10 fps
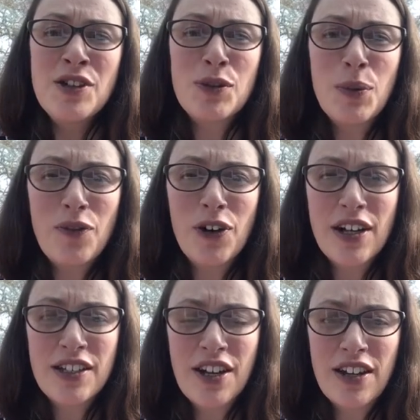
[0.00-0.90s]
So before
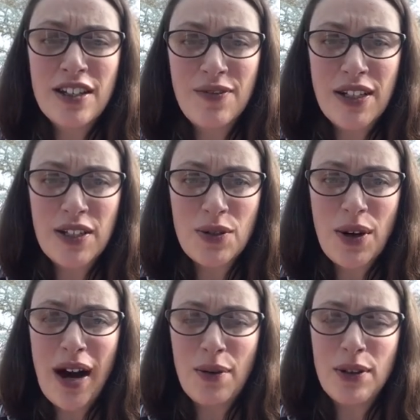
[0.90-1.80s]
I start this video,
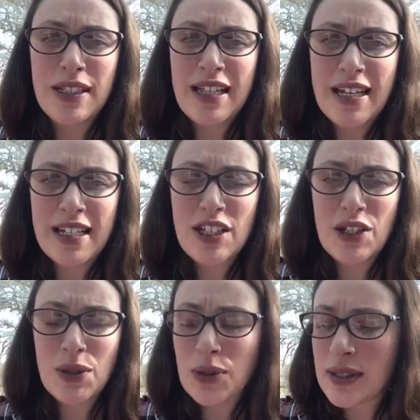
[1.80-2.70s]
I would like
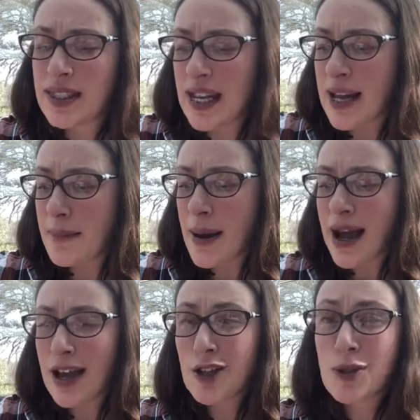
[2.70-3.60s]
to say
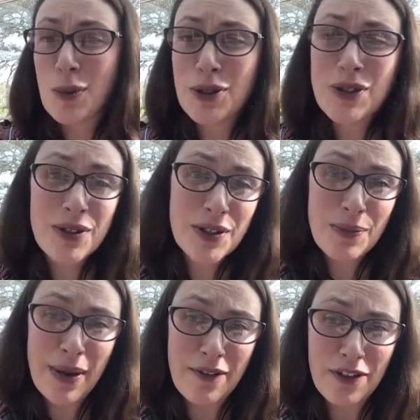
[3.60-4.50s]
my sponsored
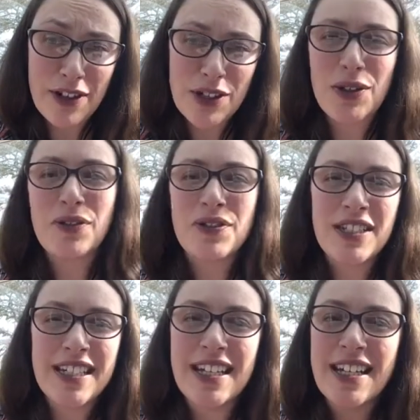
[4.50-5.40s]
beverage of
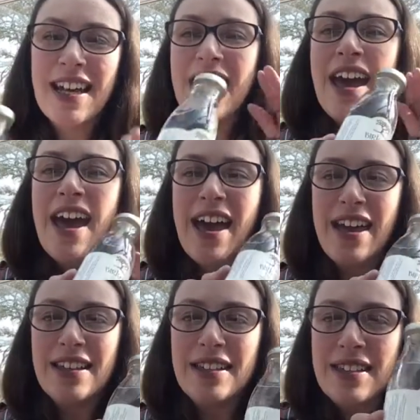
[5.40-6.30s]
today
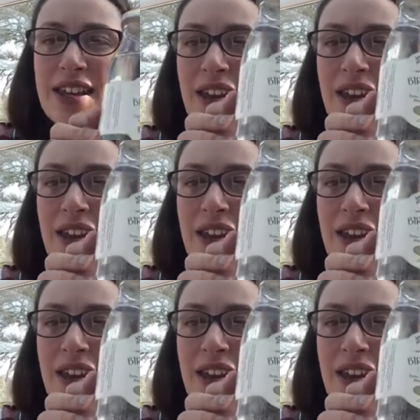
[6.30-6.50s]
is